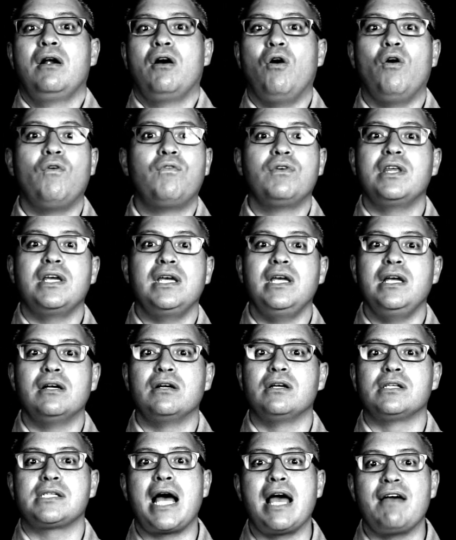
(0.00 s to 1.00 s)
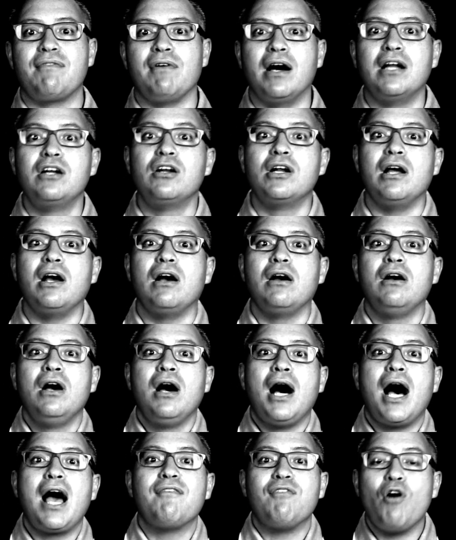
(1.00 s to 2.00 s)
Over the years, I
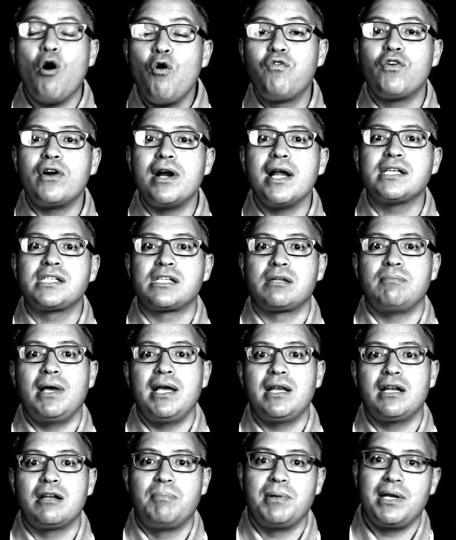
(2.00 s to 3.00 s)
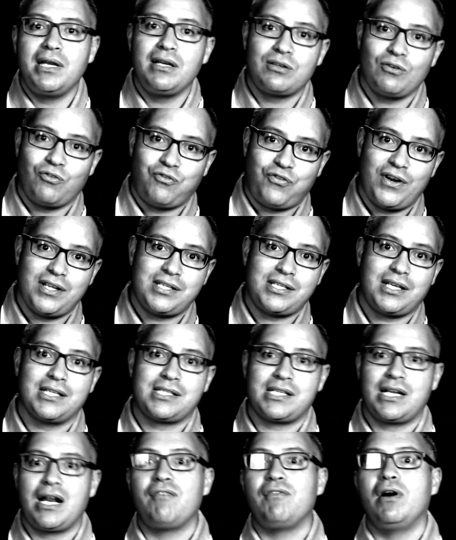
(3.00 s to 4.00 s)
have overestimated Benito
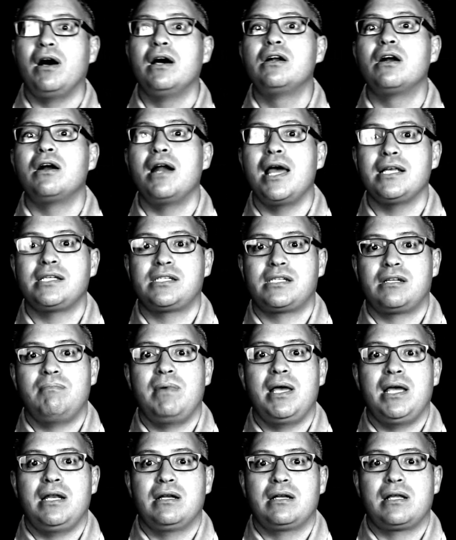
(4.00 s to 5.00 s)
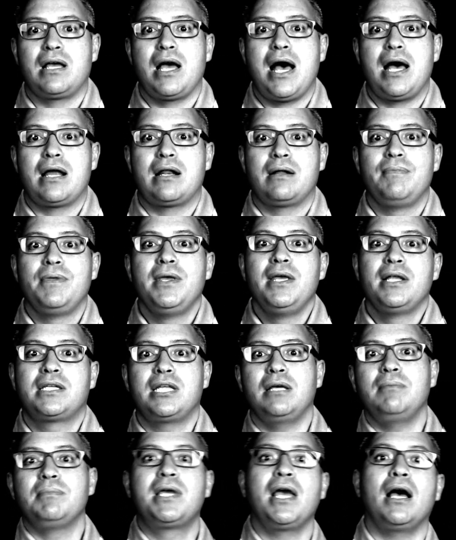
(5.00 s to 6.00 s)
Fresquez and I've underestimated God.
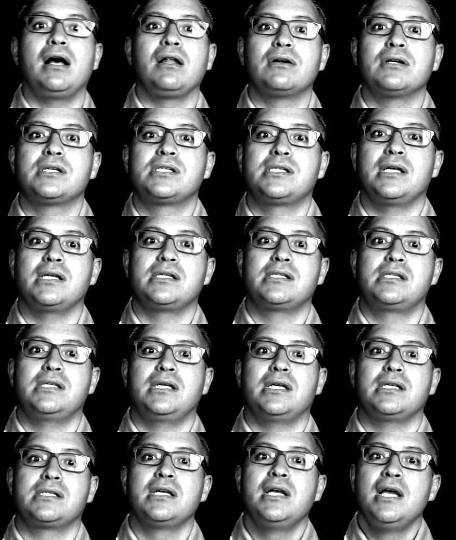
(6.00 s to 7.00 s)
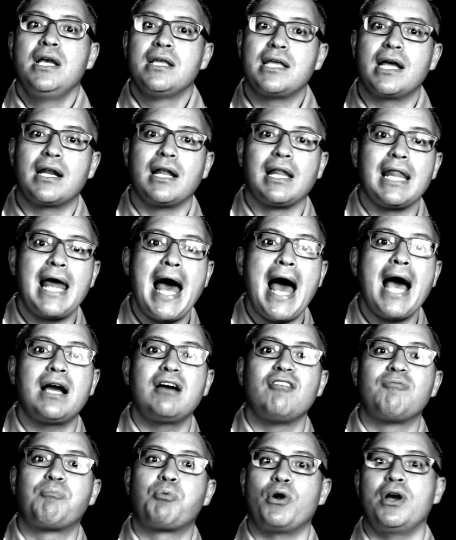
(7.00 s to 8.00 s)
Tim Keller says this, that a lack
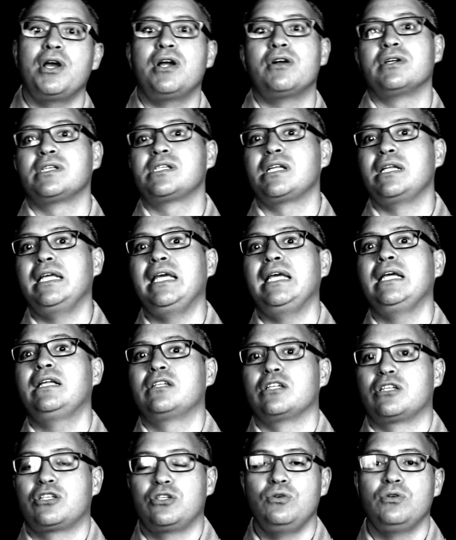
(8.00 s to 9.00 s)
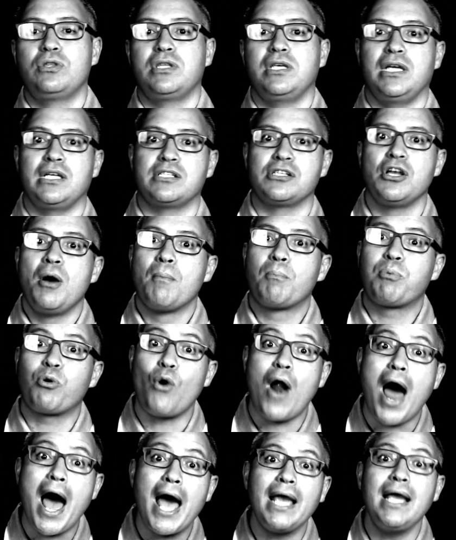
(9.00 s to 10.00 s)
of prayer is linked to two things,
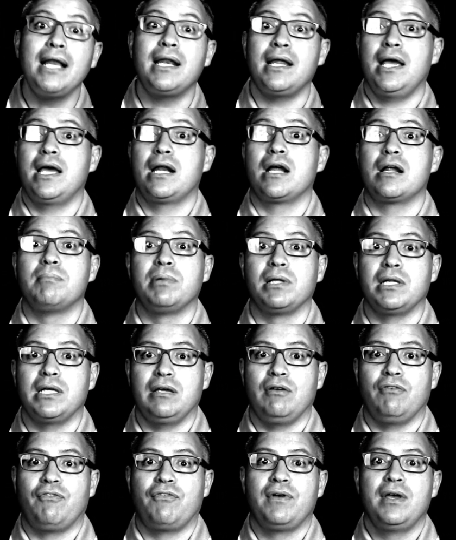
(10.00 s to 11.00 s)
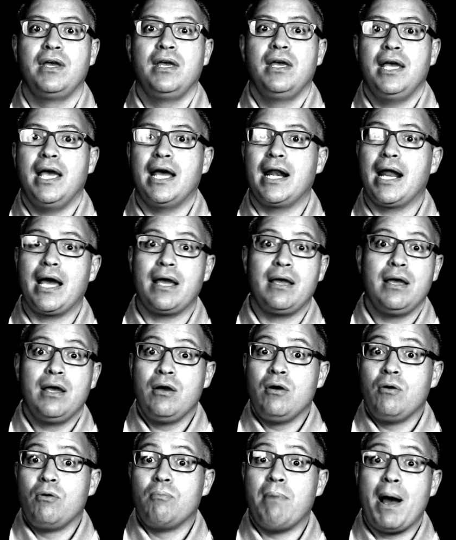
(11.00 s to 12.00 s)
pride and unbelief. And
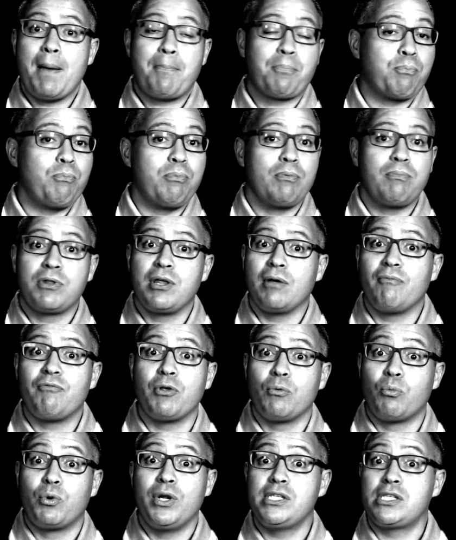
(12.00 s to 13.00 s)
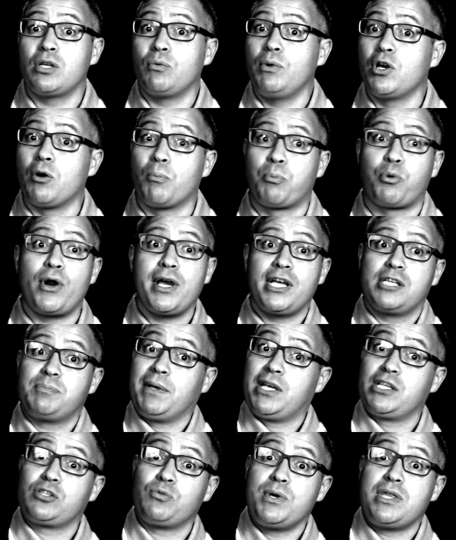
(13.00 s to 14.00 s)
the reason we don't pray is
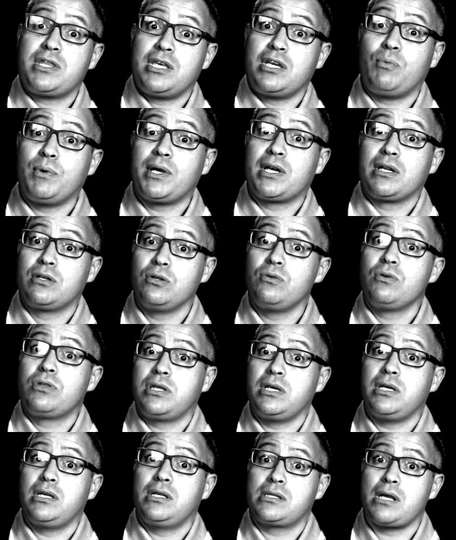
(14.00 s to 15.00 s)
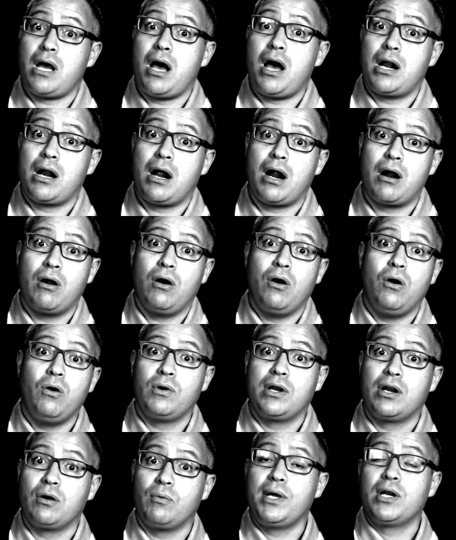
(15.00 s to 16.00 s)
because we think we can do things on our
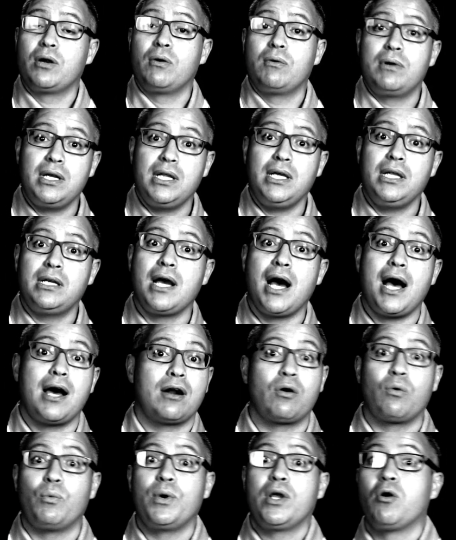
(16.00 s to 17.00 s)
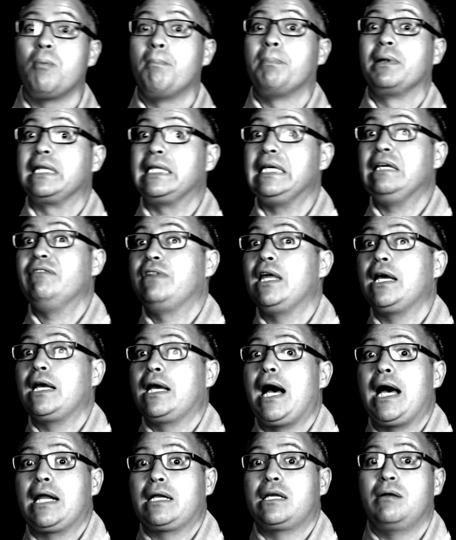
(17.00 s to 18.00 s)
own and we don't need God, or we don't believe that
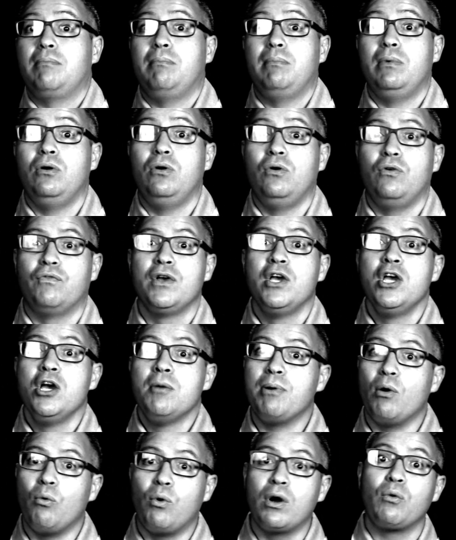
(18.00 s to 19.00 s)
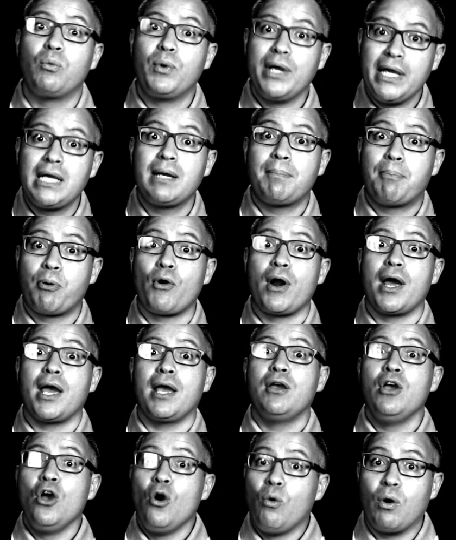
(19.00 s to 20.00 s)
God can move. But when we pray,
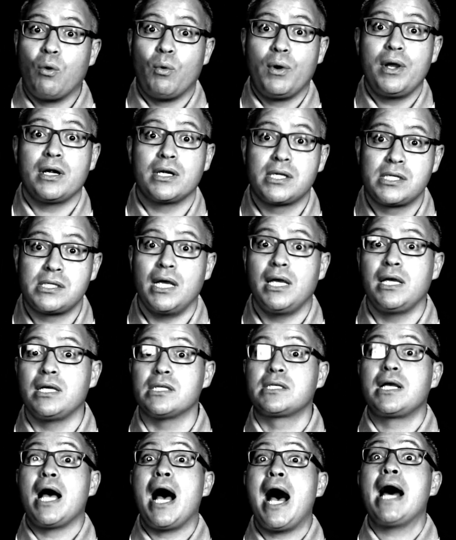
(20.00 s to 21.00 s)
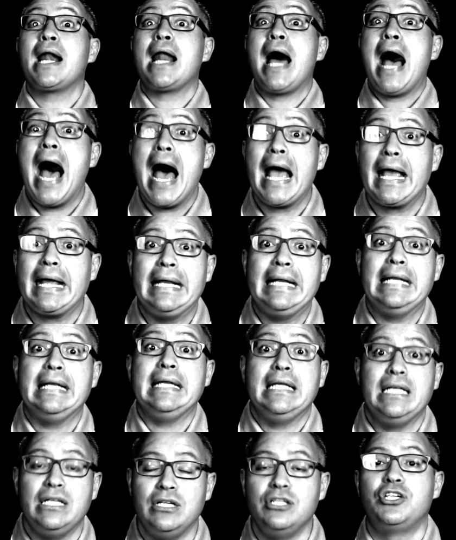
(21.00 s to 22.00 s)
what we are saying is, God, I
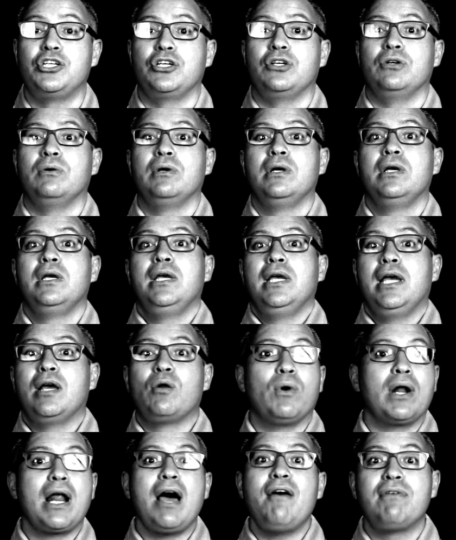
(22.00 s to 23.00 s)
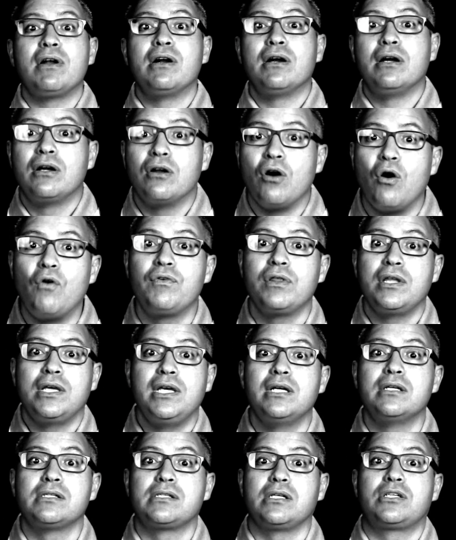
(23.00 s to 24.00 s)
need you. And what I've learned over the
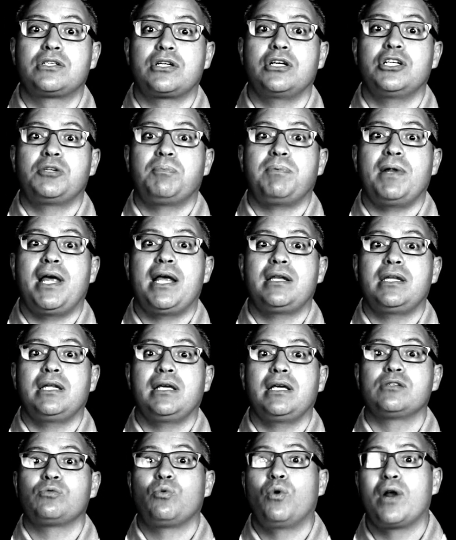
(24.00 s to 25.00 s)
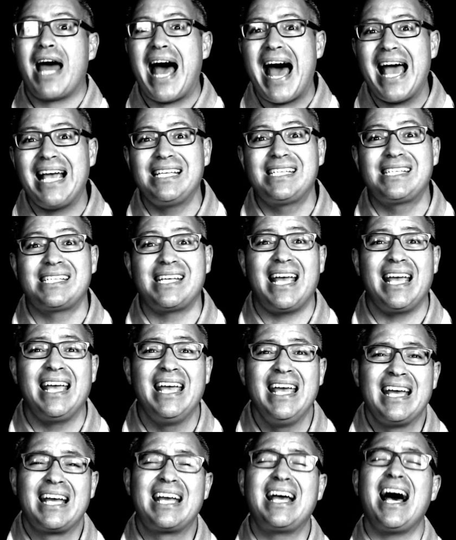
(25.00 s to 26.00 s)
years in church planting is when I say,
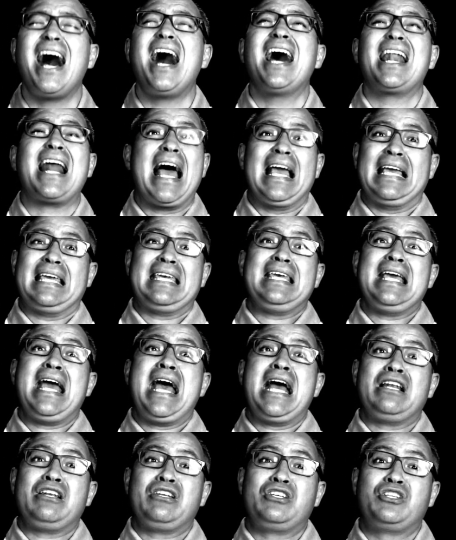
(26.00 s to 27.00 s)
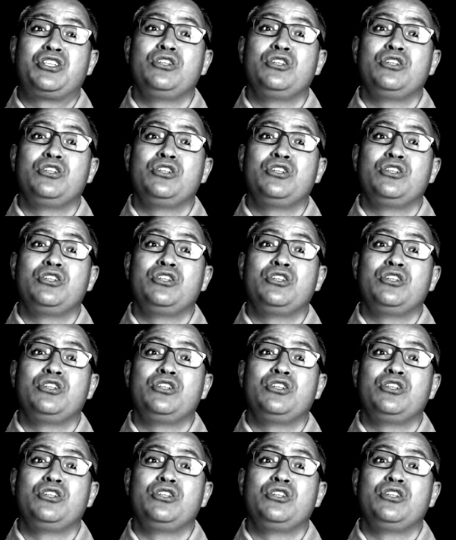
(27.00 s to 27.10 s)
God, I can't